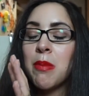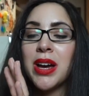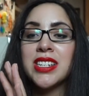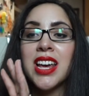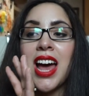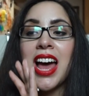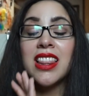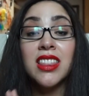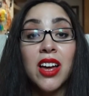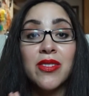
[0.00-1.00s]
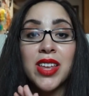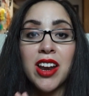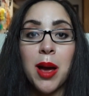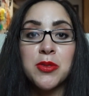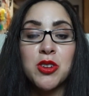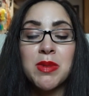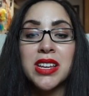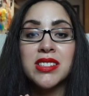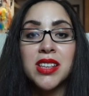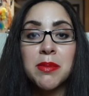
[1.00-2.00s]
But I love that option
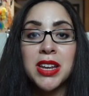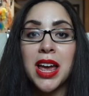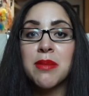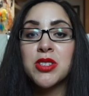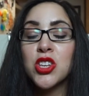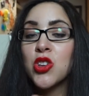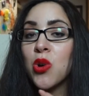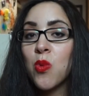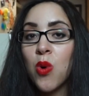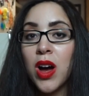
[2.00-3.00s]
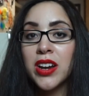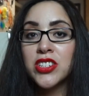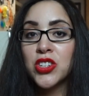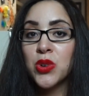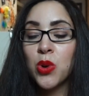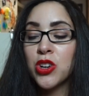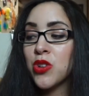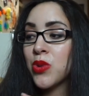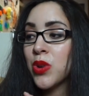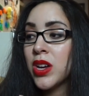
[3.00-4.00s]
because sometimes you don't want to, or
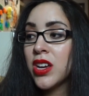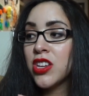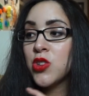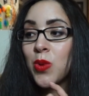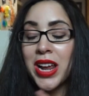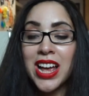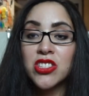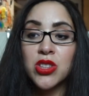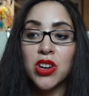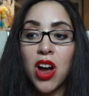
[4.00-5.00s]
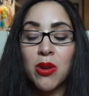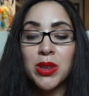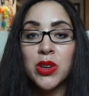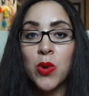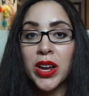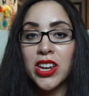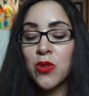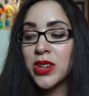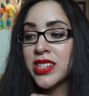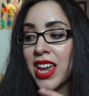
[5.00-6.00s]
you want to answer the call really quick and
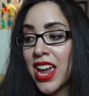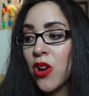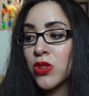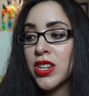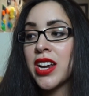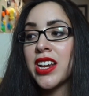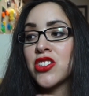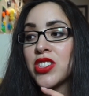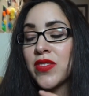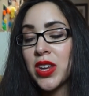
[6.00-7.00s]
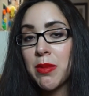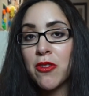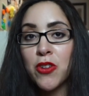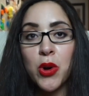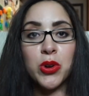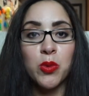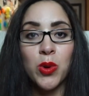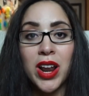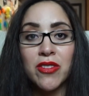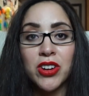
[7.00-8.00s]
you want to say, hey, hold on, I just have to get my phone or
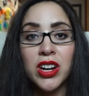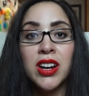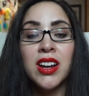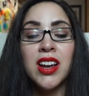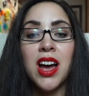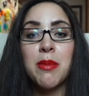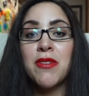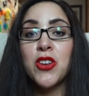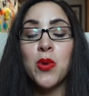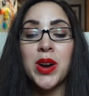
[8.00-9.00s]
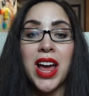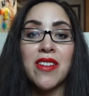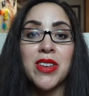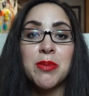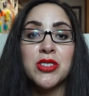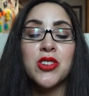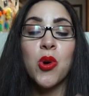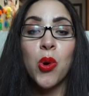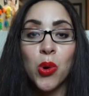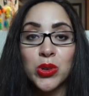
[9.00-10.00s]
whatever, if you don't want to have that person
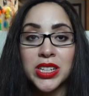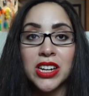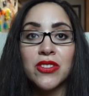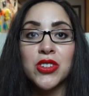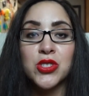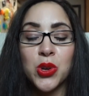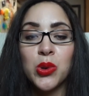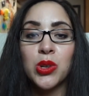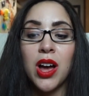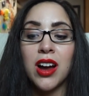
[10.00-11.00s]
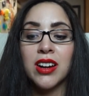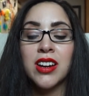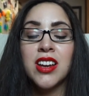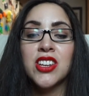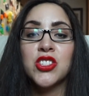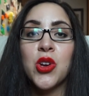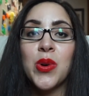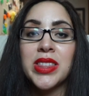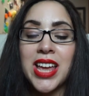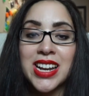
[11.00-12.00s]
holding for so long.
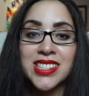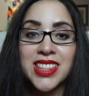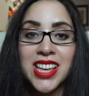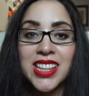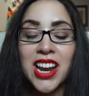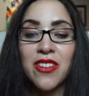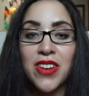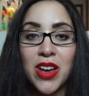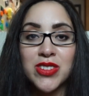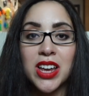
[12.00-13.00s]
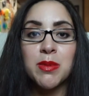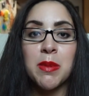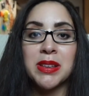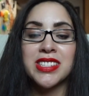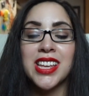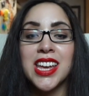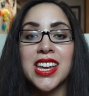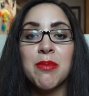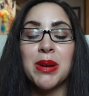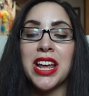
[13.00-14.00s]
So that is a thing that I found out by
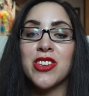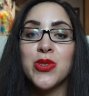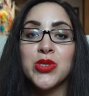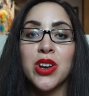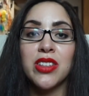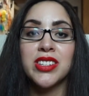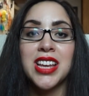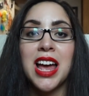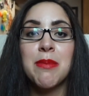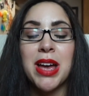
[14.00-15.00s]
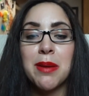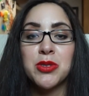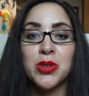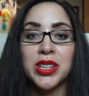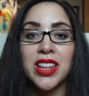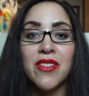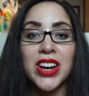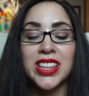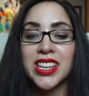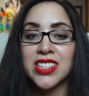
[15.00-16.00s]
mistake, but I use it all the time. I absolutely love
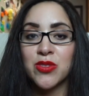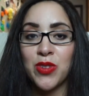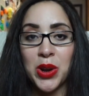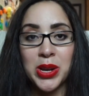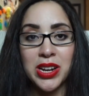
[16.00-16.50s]
it. I think it's very